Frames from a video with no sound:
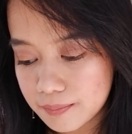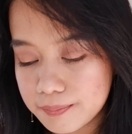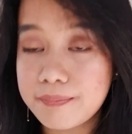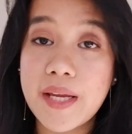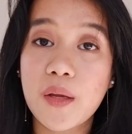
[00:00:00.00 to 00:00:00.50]

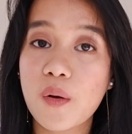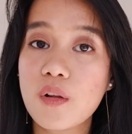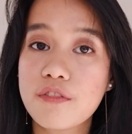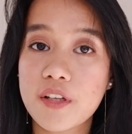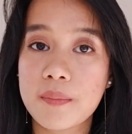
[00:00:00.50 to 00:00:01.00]
My
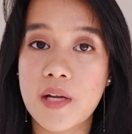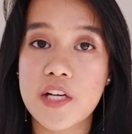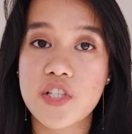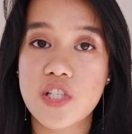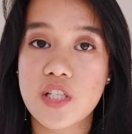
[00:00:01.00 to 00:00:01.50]
goal for
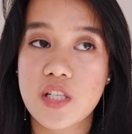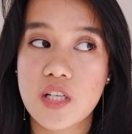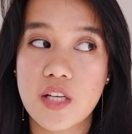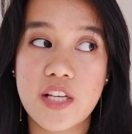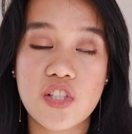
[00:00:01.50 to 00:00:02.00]
blush
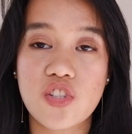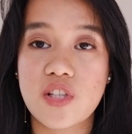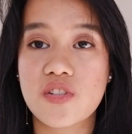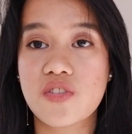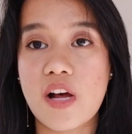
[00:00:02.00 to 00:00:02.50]
is
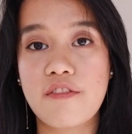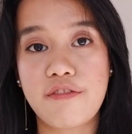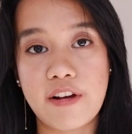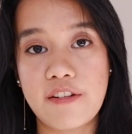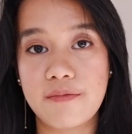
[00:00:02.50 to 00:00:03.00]
just to have
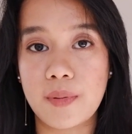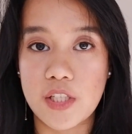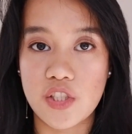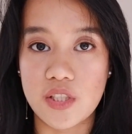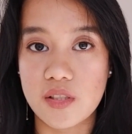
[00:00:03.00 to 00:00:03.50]
5
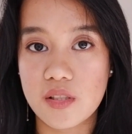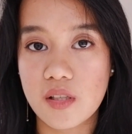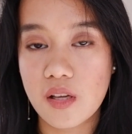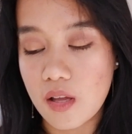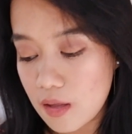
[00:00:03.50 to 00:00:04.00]
blushes.
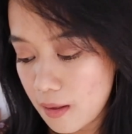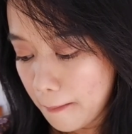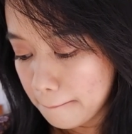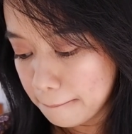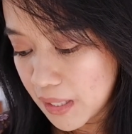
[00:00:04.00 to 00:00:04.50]

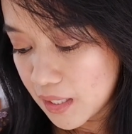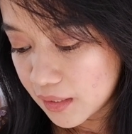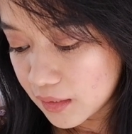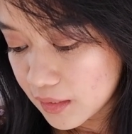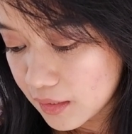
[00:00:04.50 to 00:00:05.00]
But